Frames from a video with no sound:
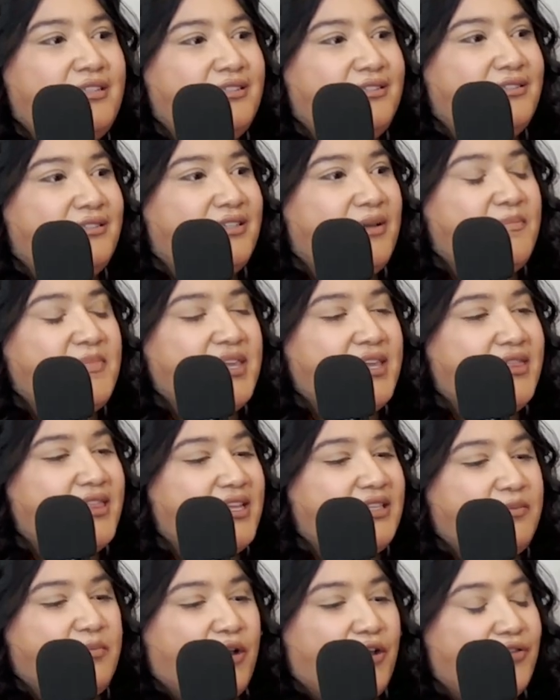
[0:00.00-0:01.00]
something
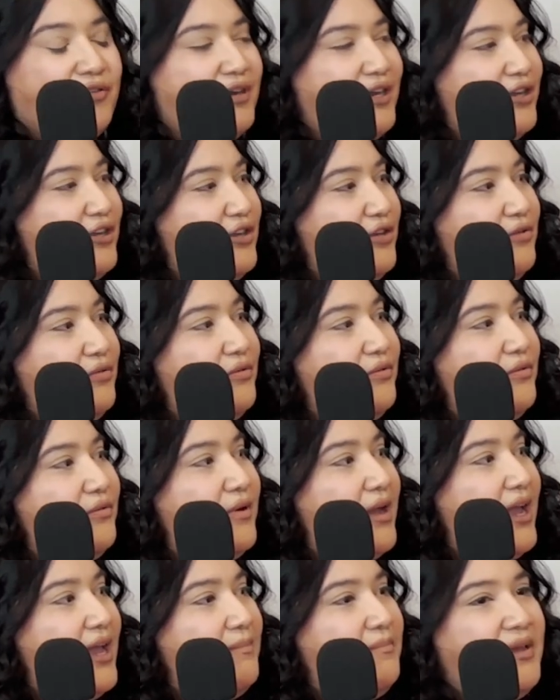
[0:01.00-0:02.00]
that's bothering you,
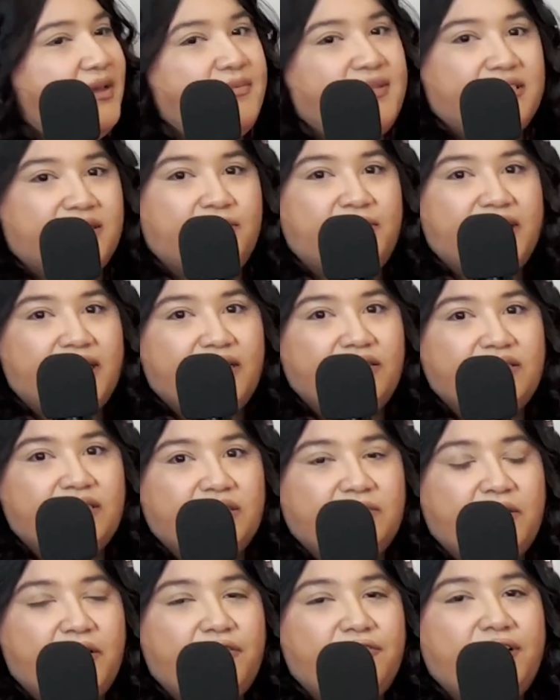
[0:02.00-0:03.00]
and maybe somebody else is
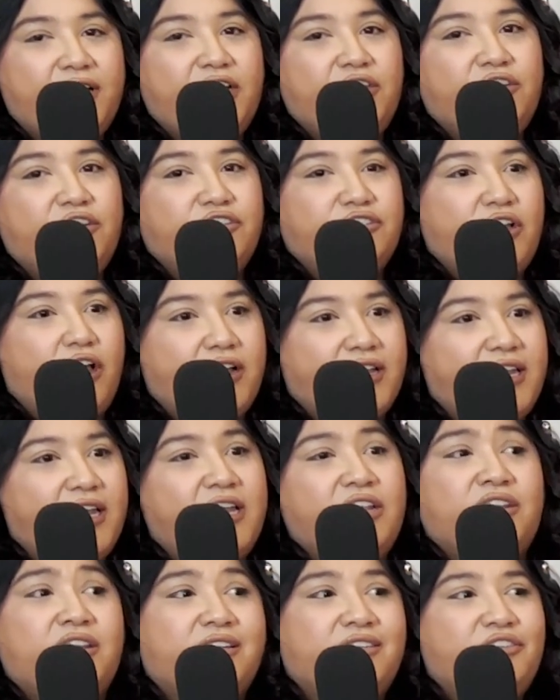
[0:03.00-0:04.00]
bothered, and you're talking,
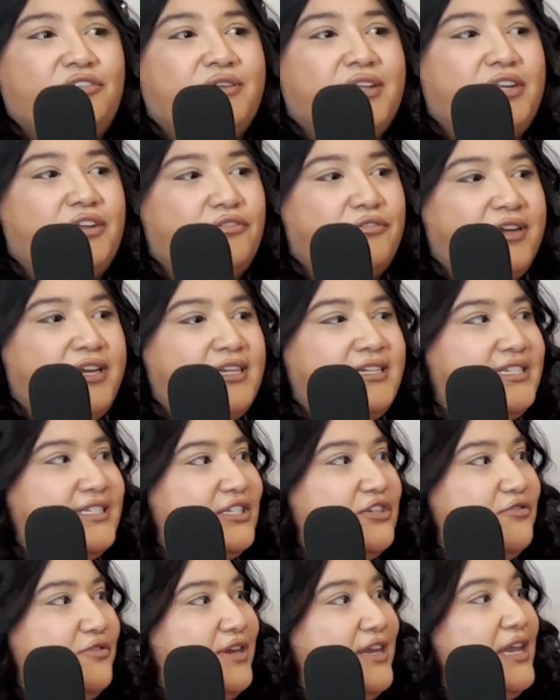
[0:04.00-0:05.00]
and you can agree to
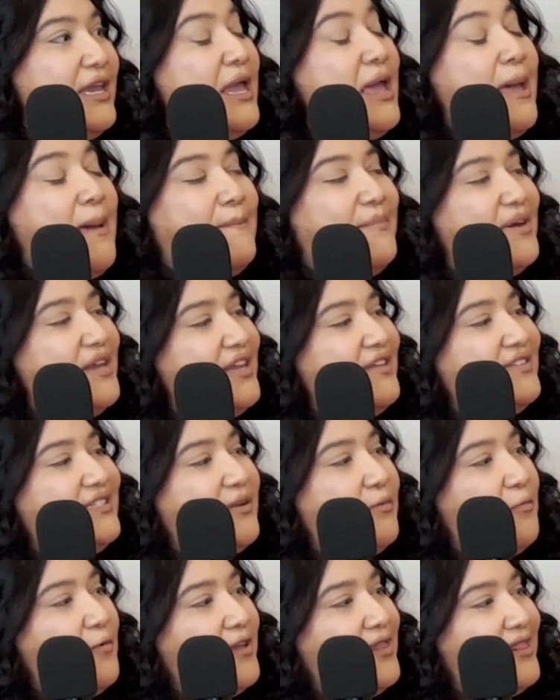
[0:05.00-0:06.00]
disagree. But if
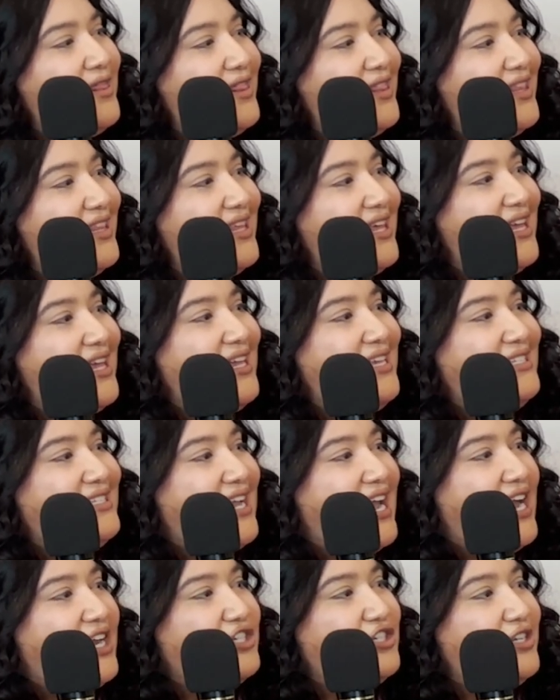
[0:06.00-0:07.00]
someone is
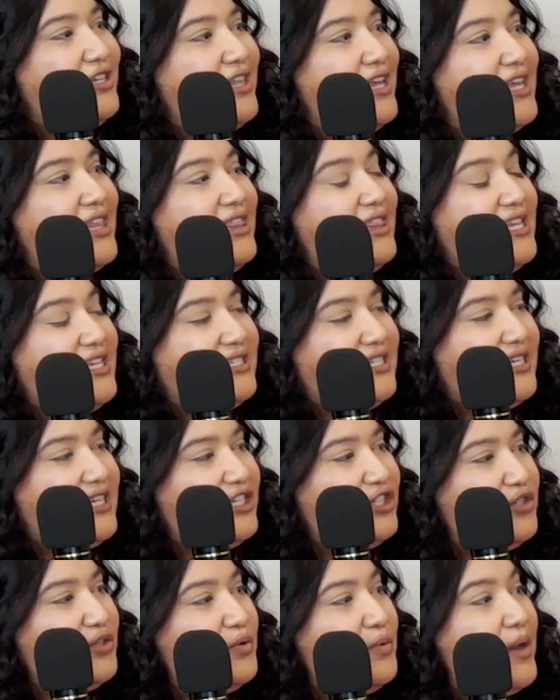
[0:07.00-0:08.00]
actually like listening
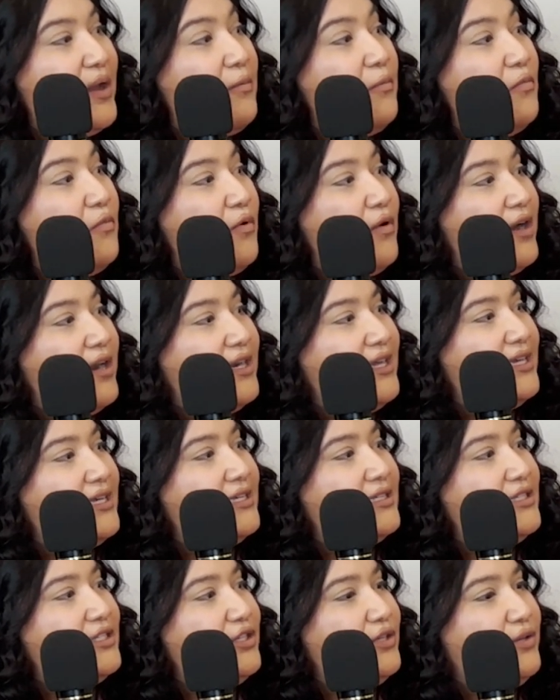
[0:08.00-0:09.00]
to you and wanting
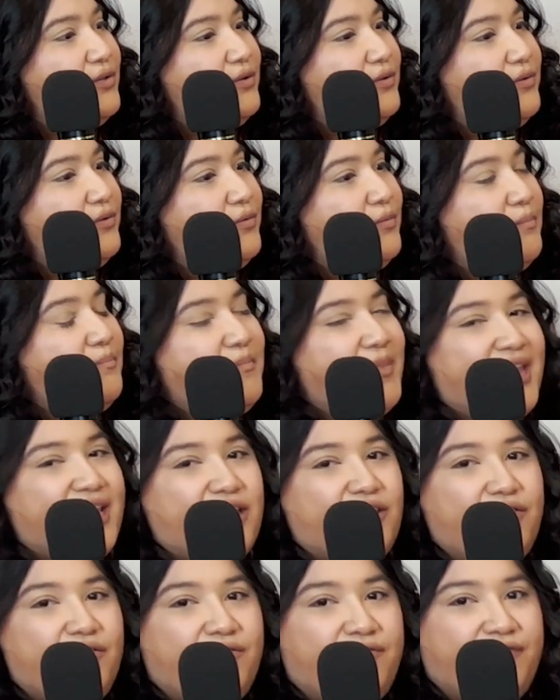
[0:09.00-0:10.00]
to make
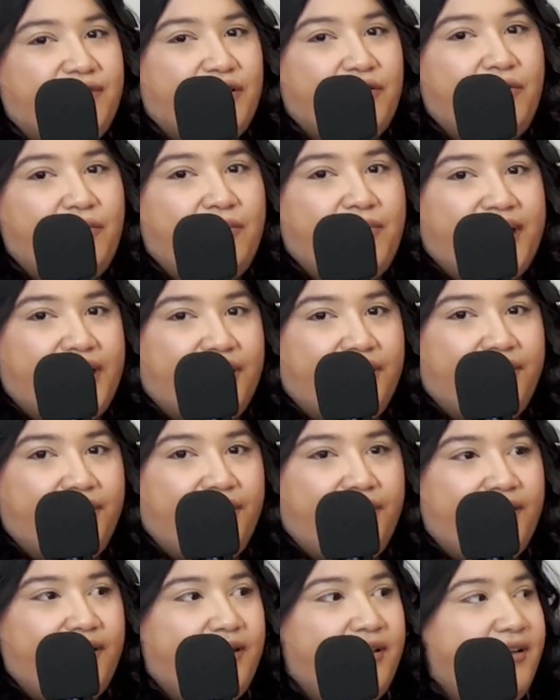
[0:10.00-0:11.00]
you feel better,
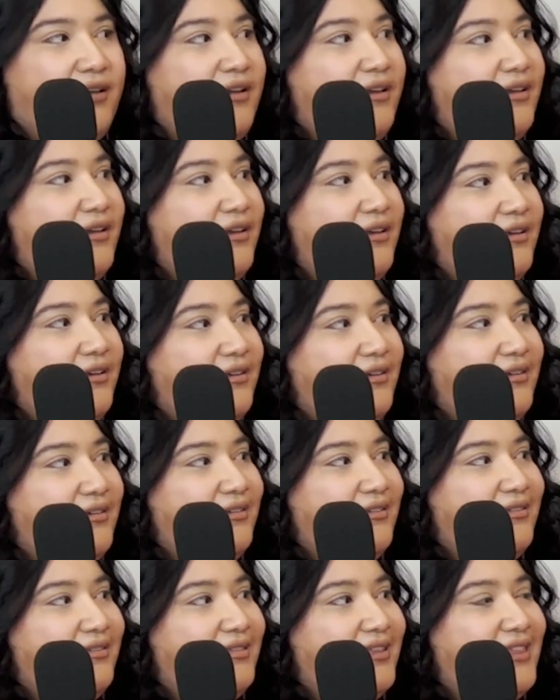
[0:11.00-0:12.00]

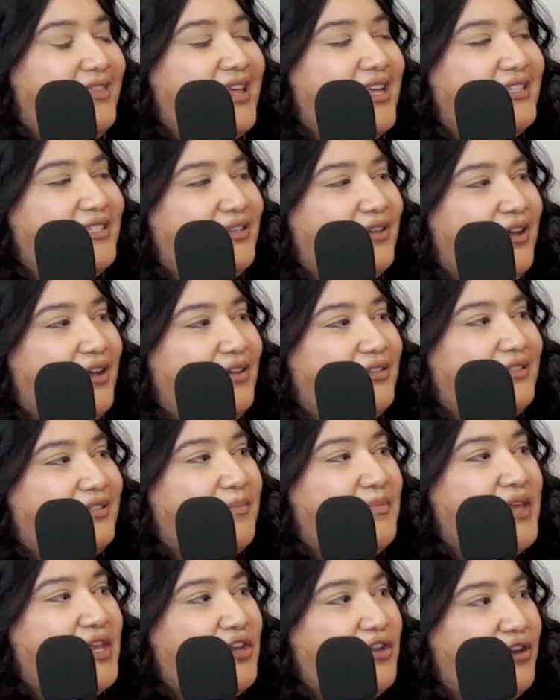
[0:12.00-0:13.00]
then that's
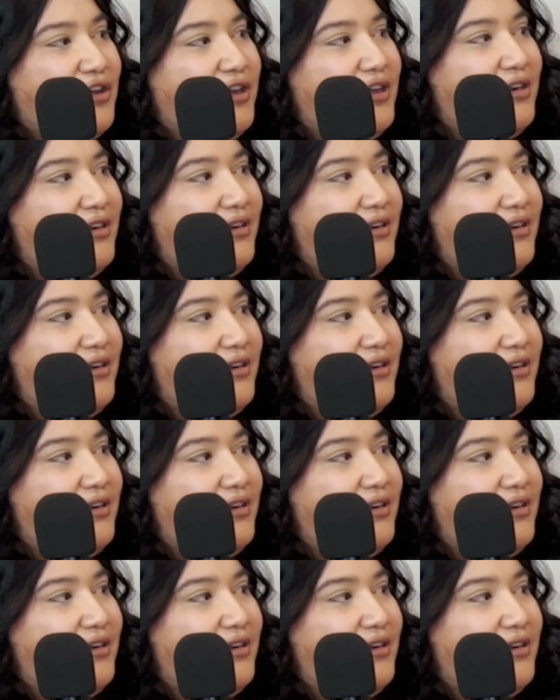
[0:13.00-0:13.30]
something good.